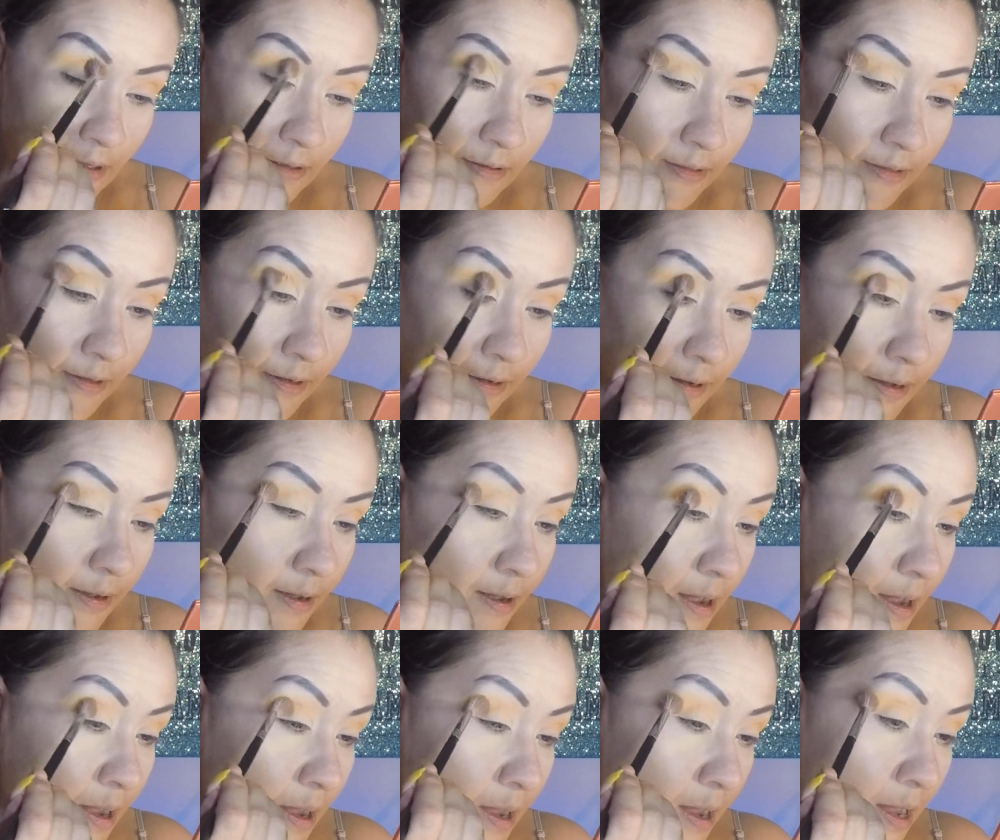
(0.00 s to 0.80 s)
Look,
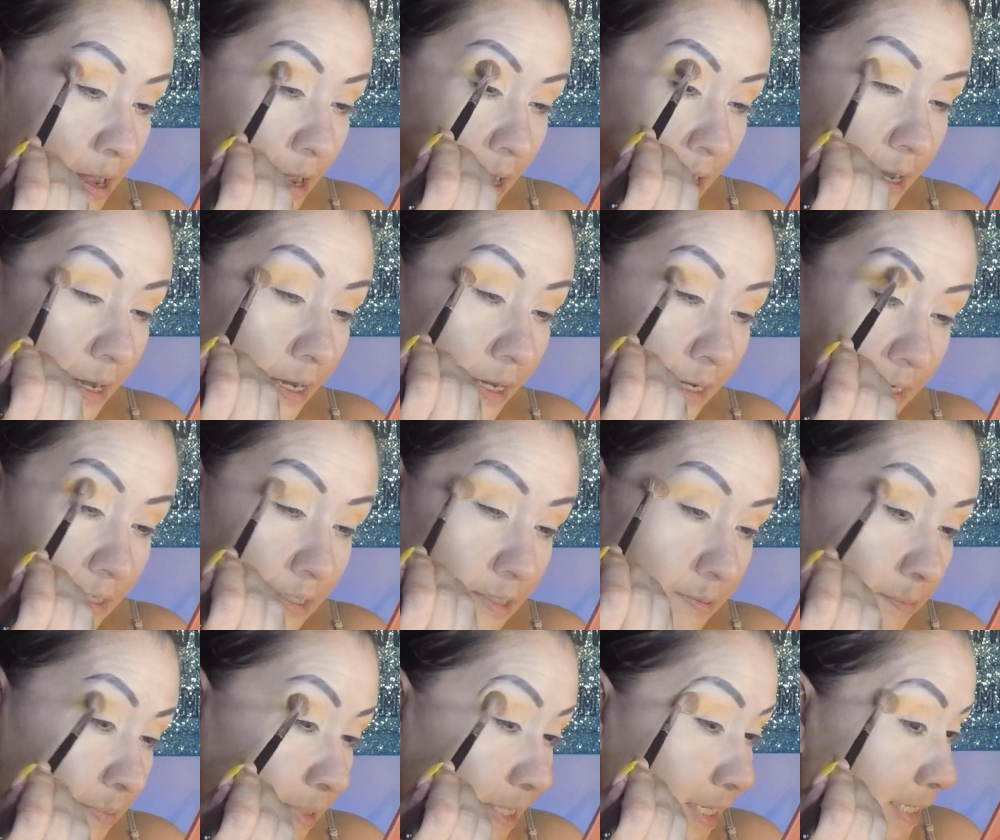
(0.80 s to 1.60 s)
it's
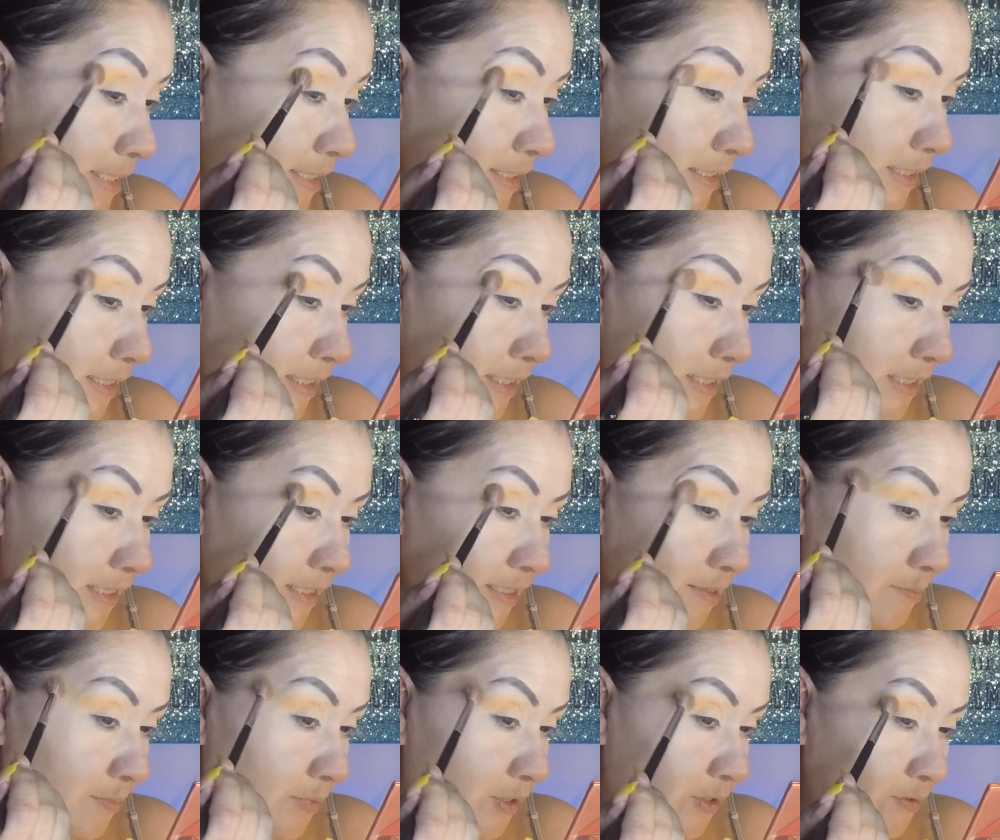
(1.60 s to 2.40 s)

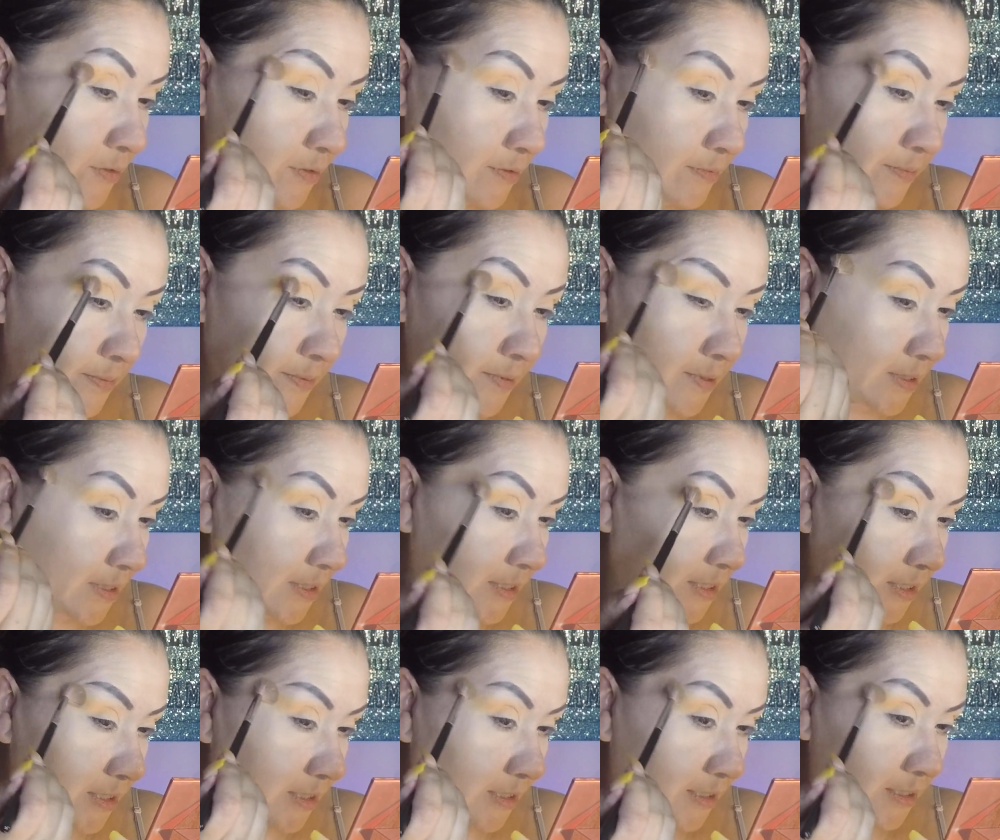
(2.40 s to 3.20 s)
blending
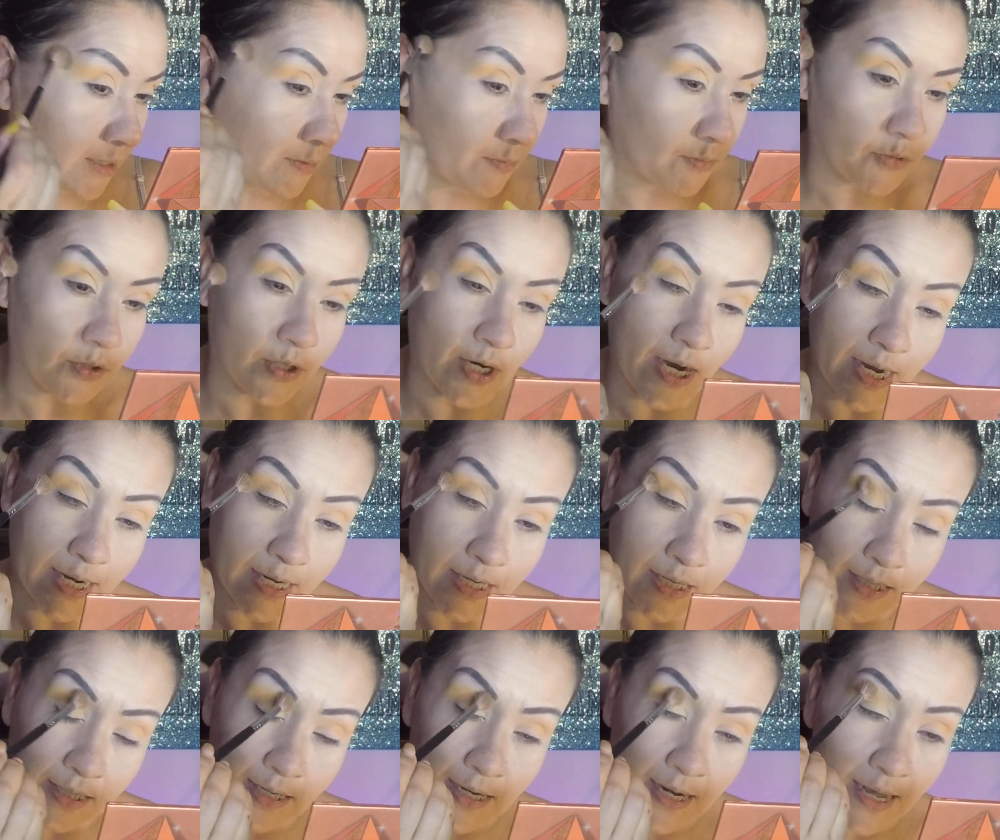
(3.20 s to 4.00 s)
beautifully. I'm
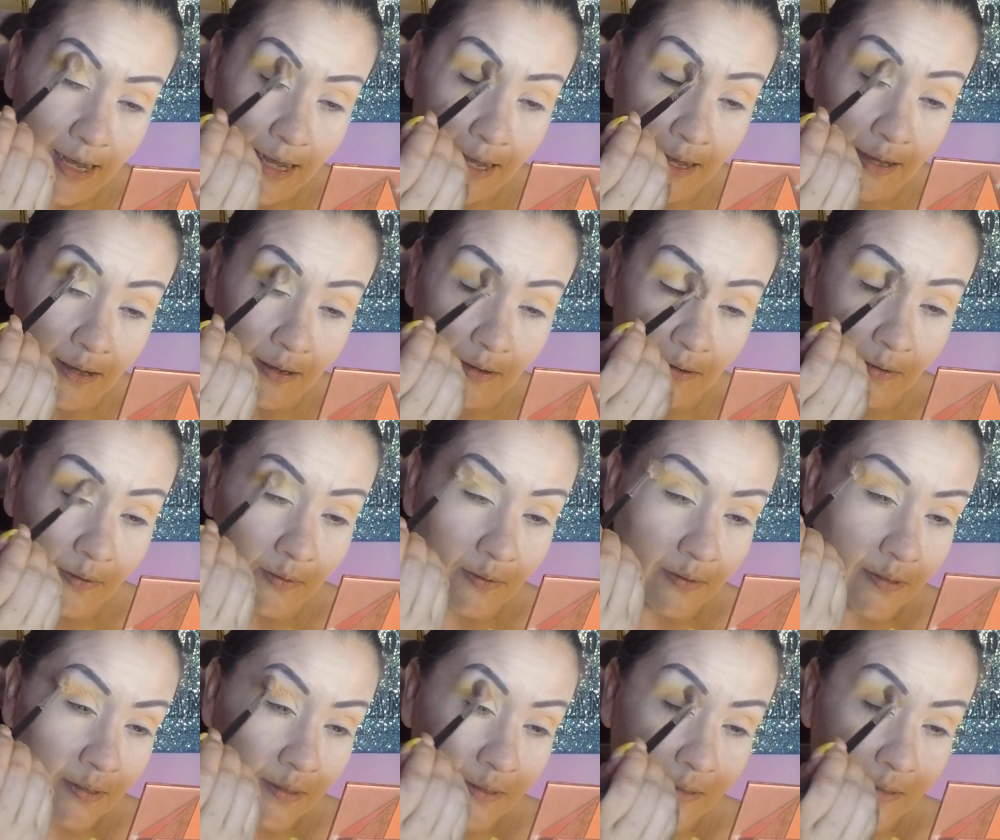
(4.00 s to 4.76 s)
dragging it out,